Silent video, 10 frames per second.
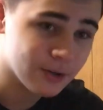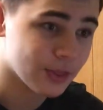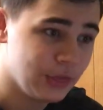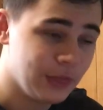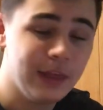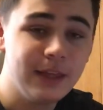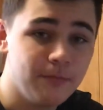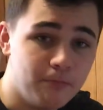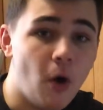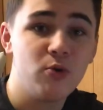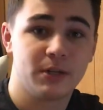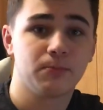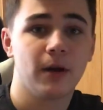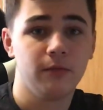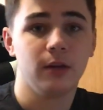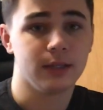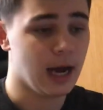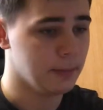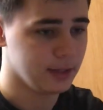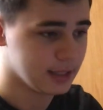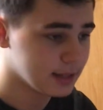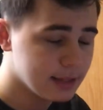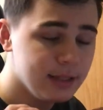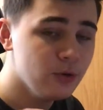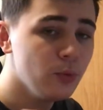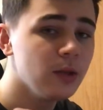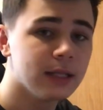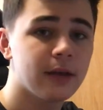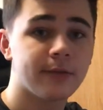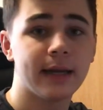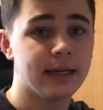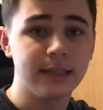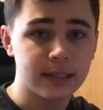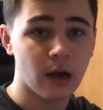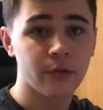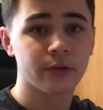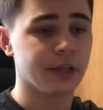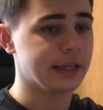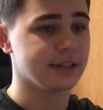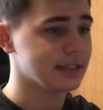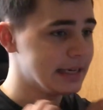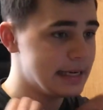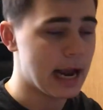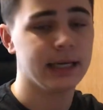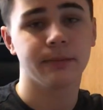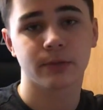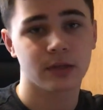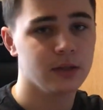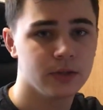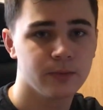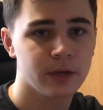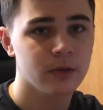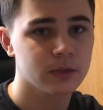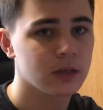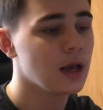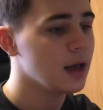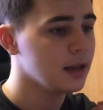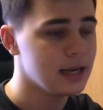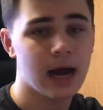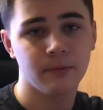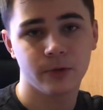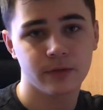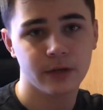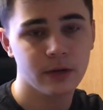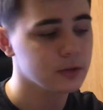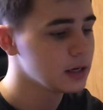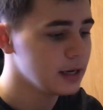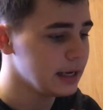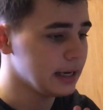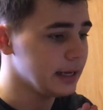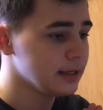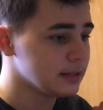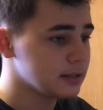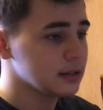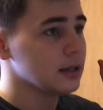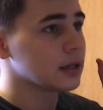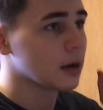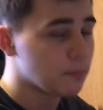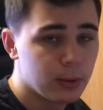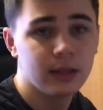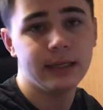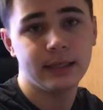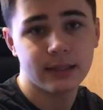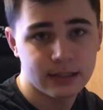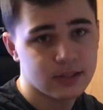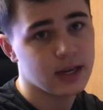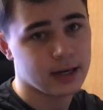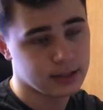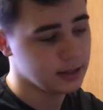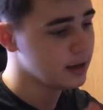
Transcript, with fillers: are the most prevalent comment. Like, you will not find anything other than this in ninety percent of YouTube videos, not music videos. It is complete insanity.